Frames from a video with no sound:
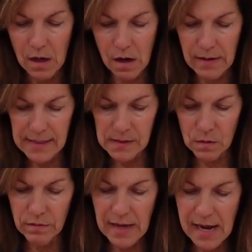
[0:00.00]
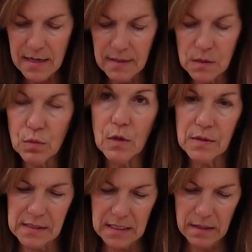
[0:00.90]
All right, so that is
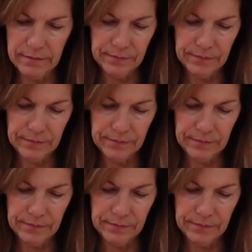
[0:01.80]
roasted.